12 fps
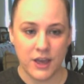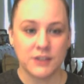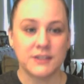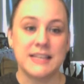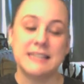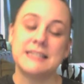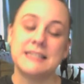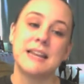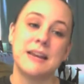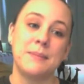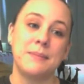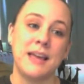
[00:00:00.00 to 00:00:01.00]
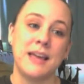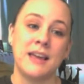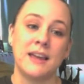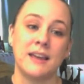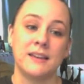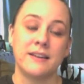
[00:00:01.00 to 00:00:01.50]
So this is going to
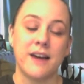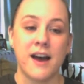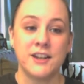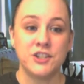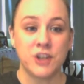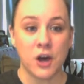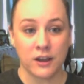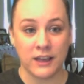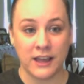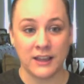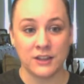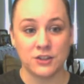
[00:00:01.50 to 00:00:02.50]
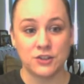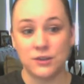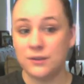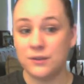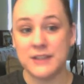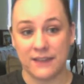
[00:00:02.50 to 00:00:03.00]
be God talking
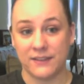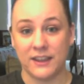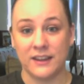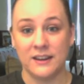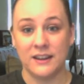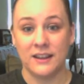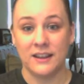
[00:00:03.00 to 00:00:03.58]
to David